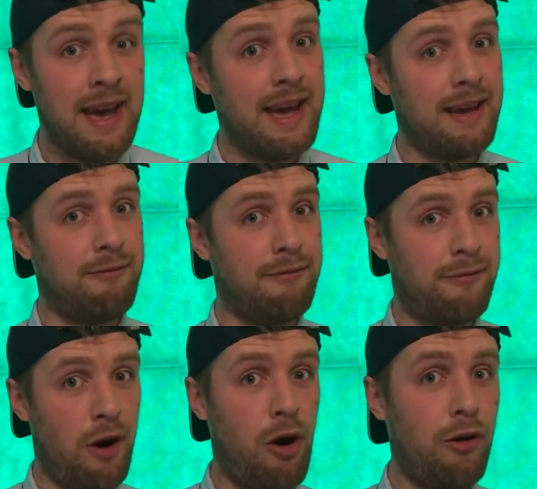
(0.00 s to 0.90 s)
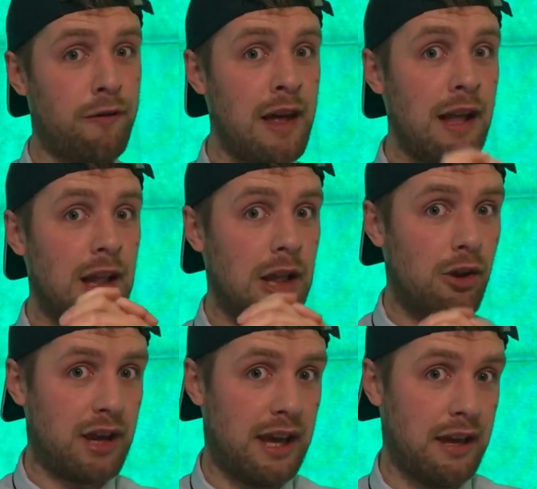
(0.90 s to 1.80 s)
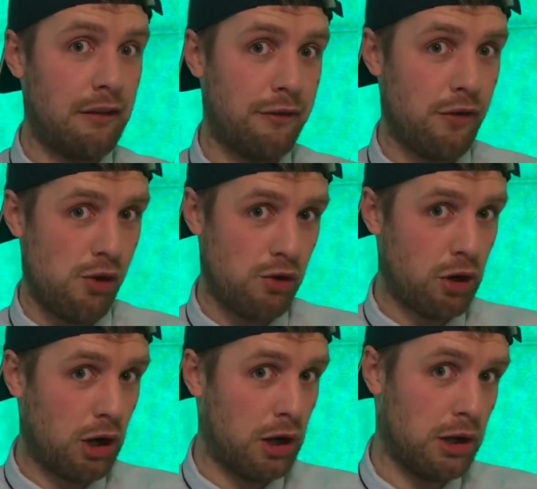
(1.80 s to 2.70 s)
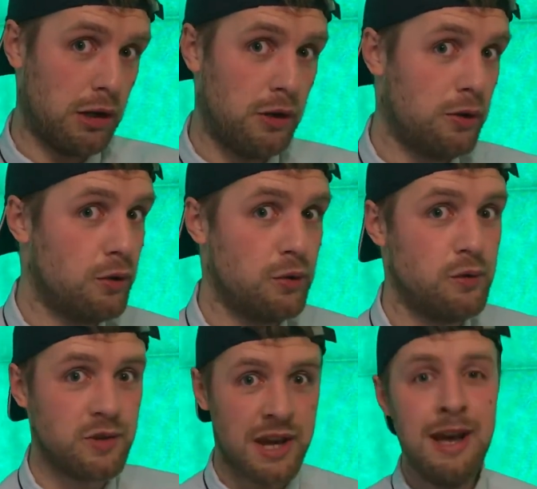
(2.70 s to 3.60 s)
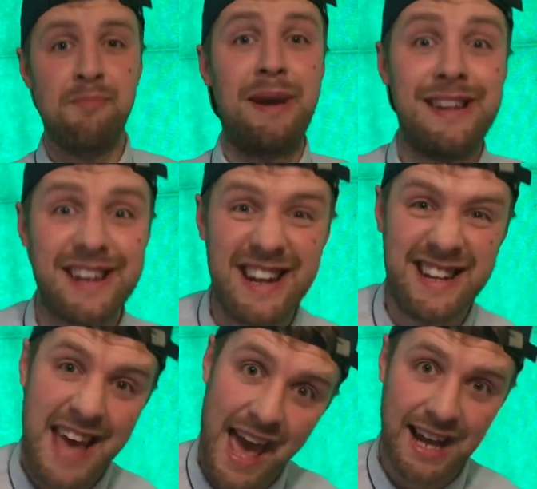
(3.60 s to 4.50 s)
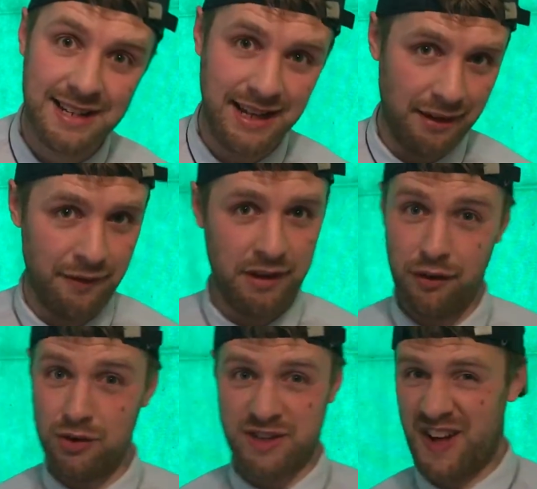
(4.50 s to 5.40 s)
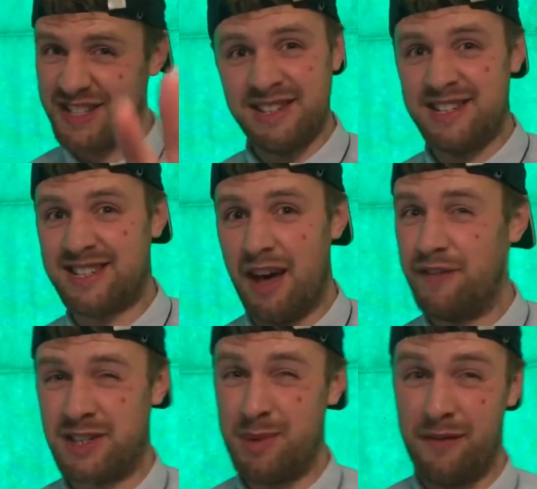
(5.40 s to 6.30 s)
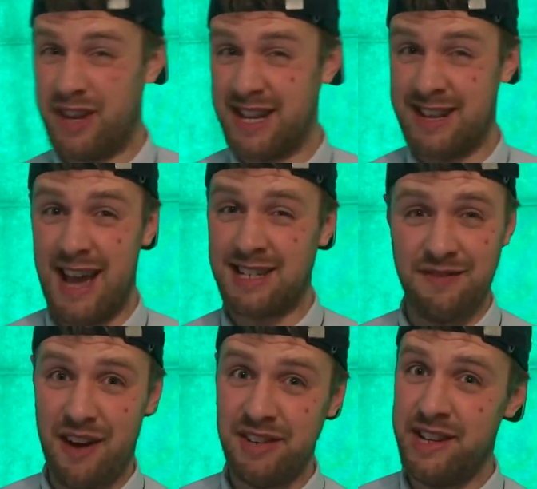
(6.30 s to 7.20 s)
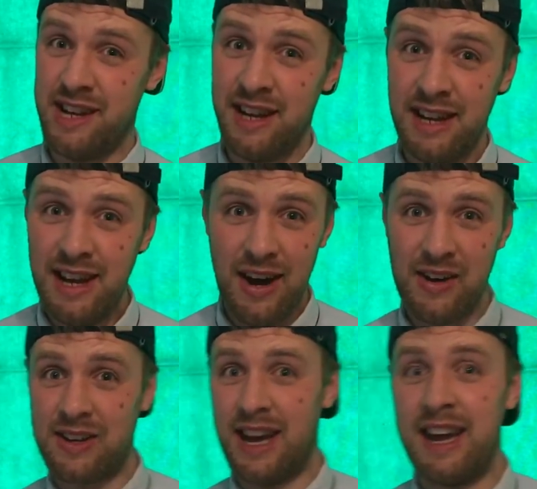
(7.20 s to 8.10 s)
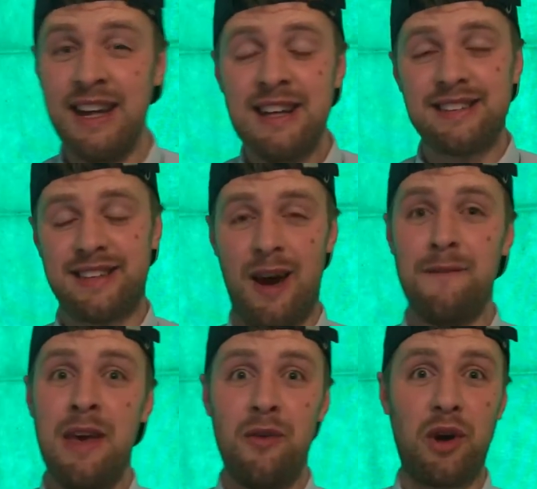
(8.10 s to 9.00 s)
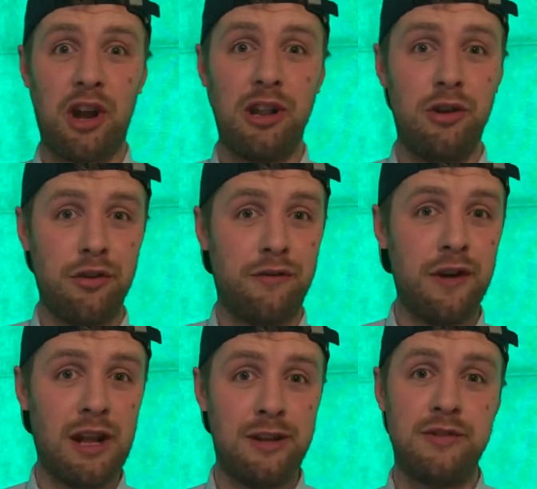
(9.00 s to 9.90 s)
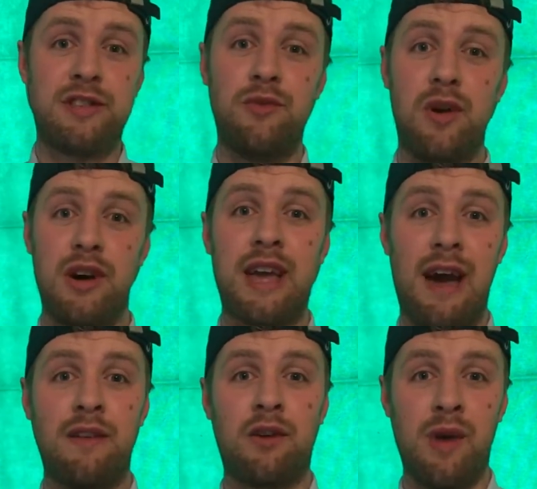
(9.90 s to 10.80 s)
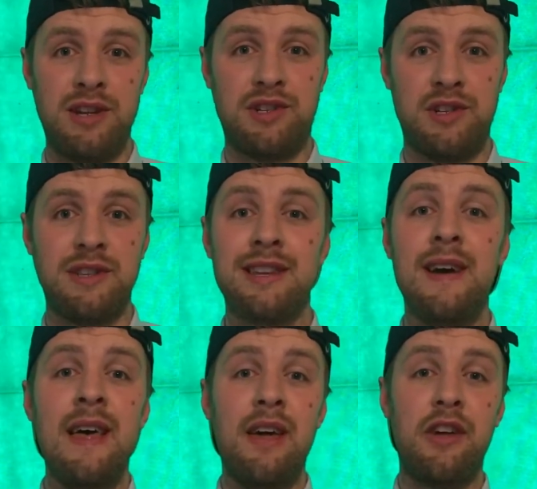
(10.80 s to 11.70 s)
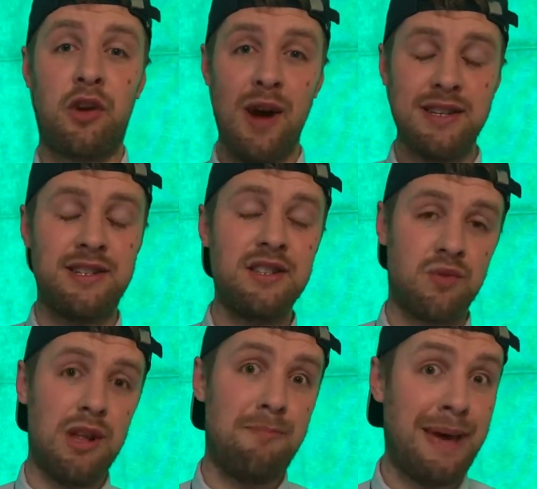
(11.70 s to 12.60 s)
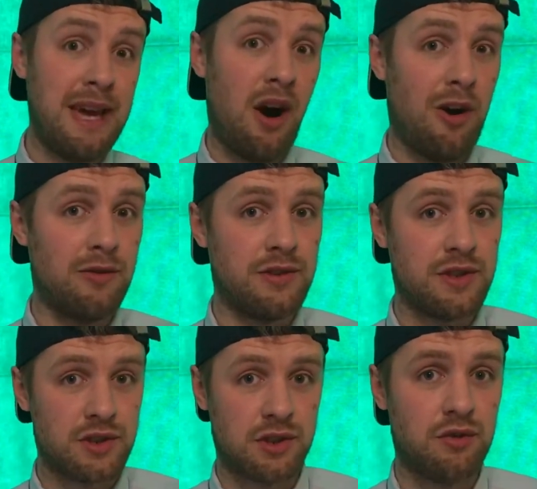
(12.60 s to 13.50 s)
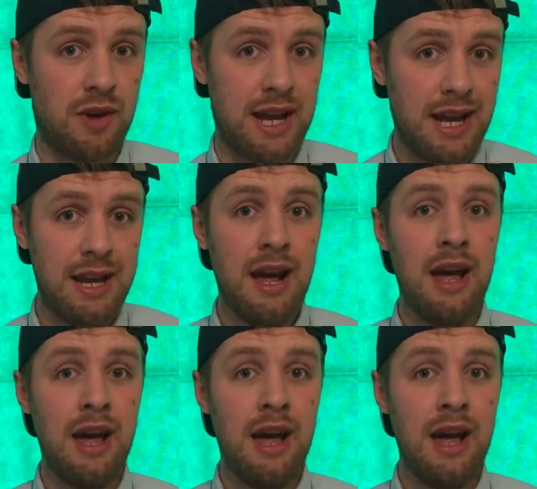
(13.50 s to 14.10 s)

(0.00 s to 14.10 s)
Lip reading: involve looking for clues, being a detective. You've always fancied yourself as a bit of a detective, haven't you? Okay, so we're going to look for clues to work out the questions. The questions will appear on screen.